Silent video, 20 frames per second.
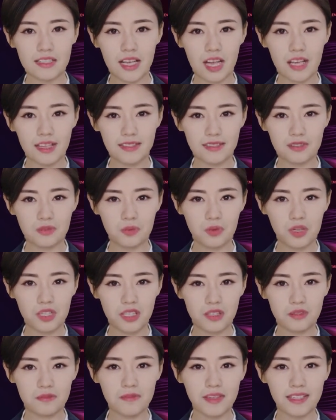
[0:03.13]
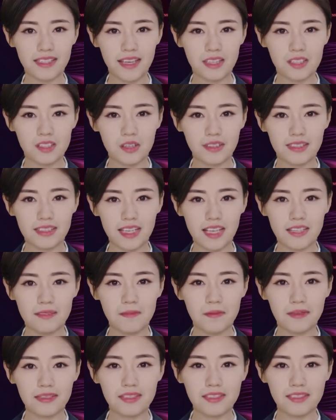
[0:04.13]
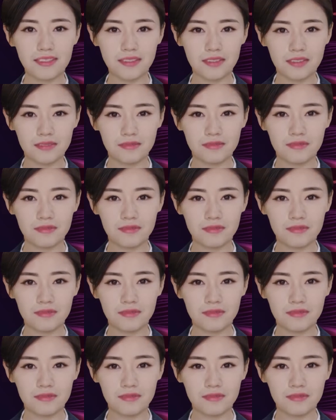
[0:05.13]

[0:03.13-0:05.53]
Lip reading: the historical financial statement.